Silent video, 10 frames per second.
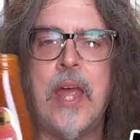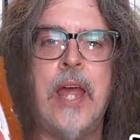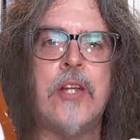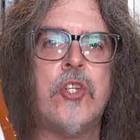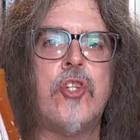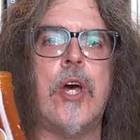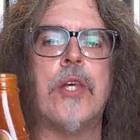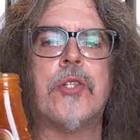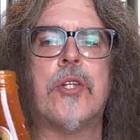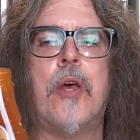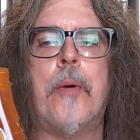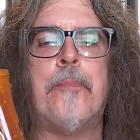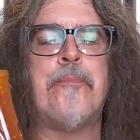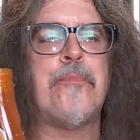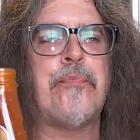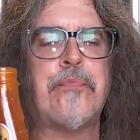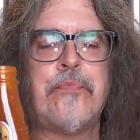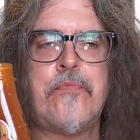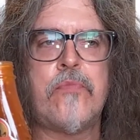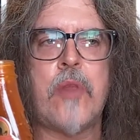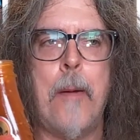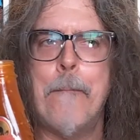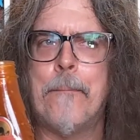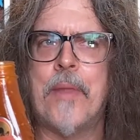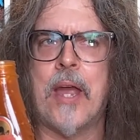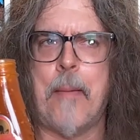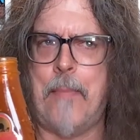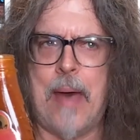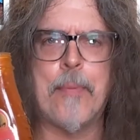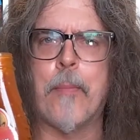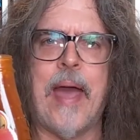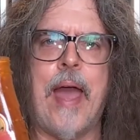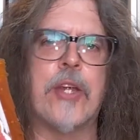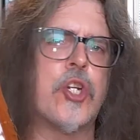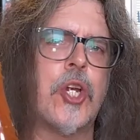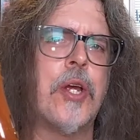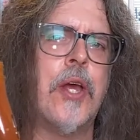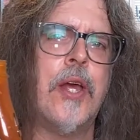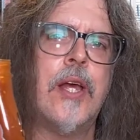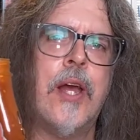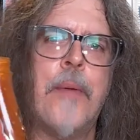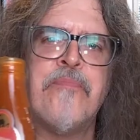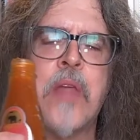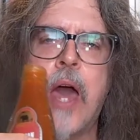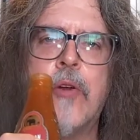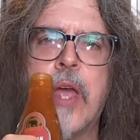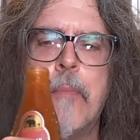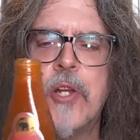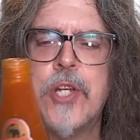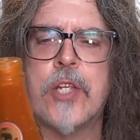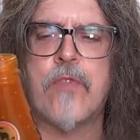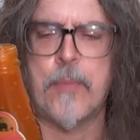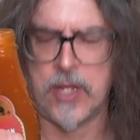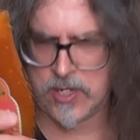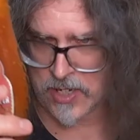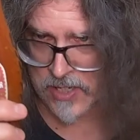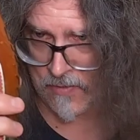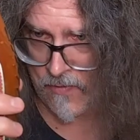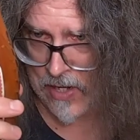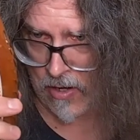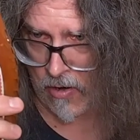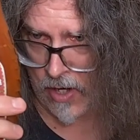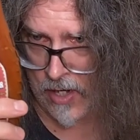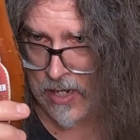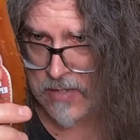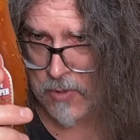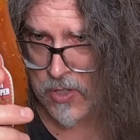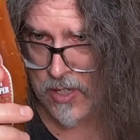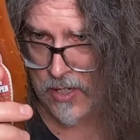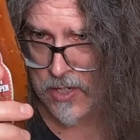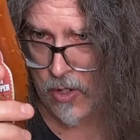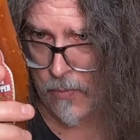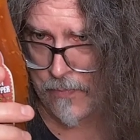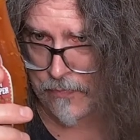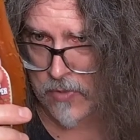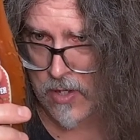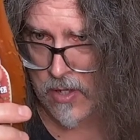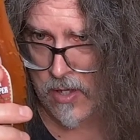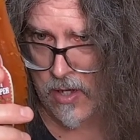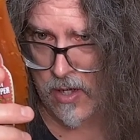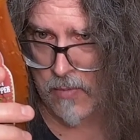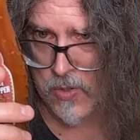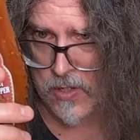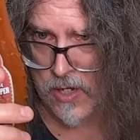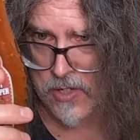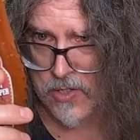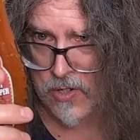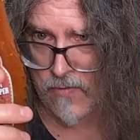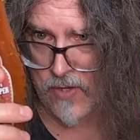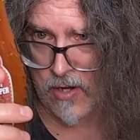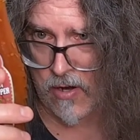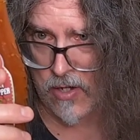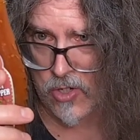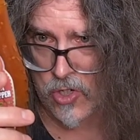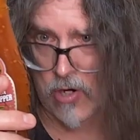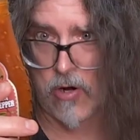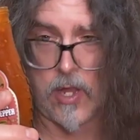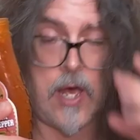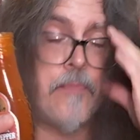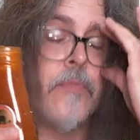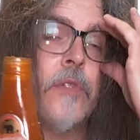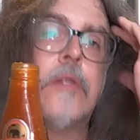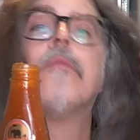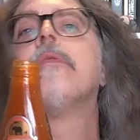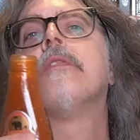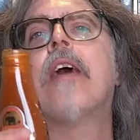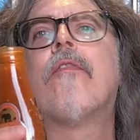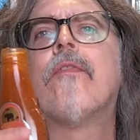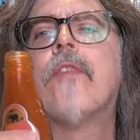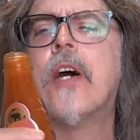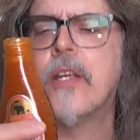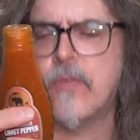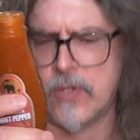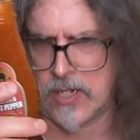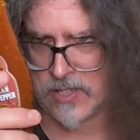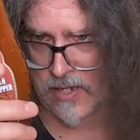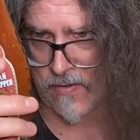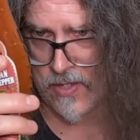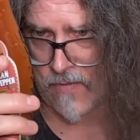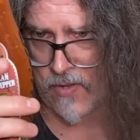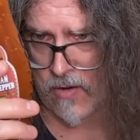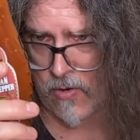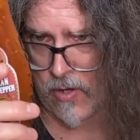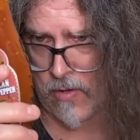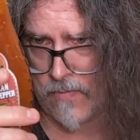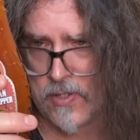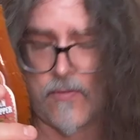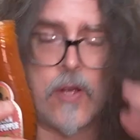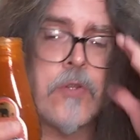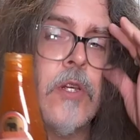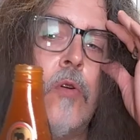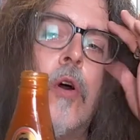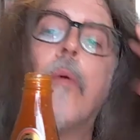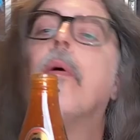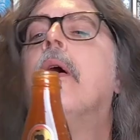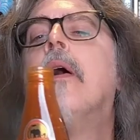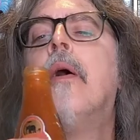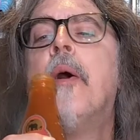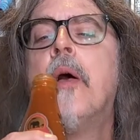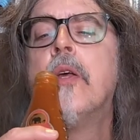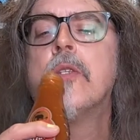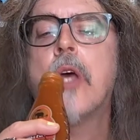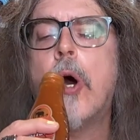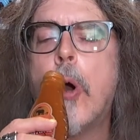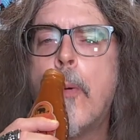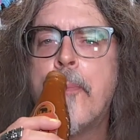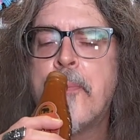It's just like a pepper mash. I don't get much else from it. This does have a vinegar in it, as most things do. Most sauces do. Vinegar, onion, sugar, yeah. What was that? Sunflower oil? Sunflower seed oil. So,